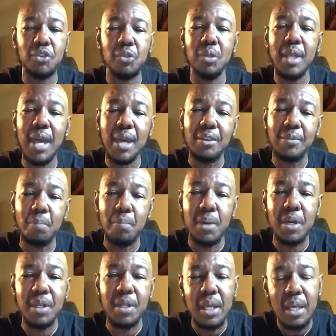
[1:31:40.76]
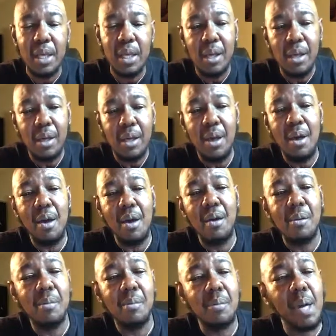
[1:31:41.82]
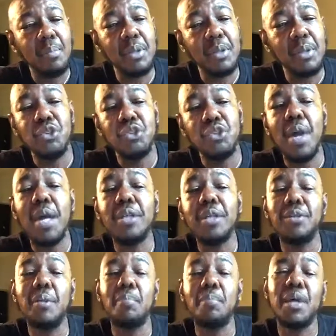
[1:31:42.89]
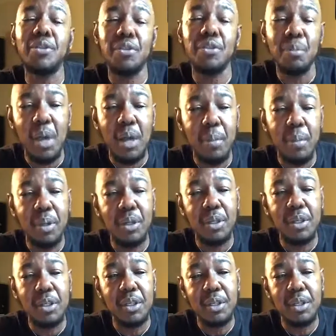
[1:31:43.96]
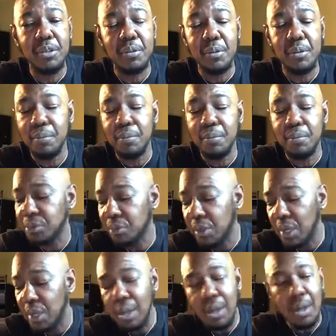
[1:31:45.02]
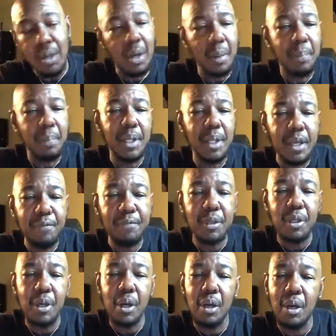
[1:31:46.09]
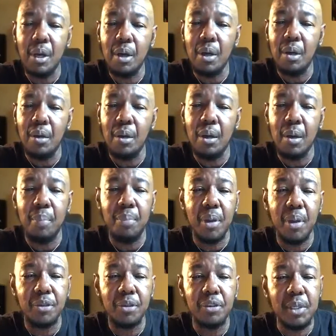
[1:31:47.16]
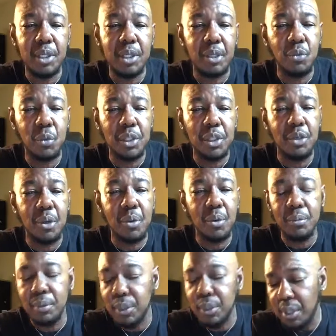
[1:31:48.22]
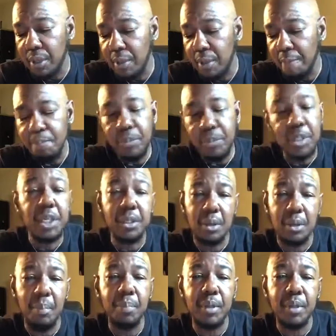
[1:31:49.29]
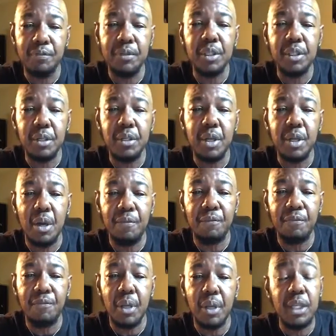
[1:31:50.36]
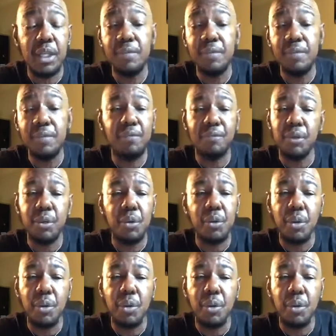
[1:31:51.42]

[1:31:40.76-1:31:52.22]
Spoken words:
you last month. I'm going to try to the best of my ability to uplift our brothers, because we don't get uplifted enough. Even if you're in the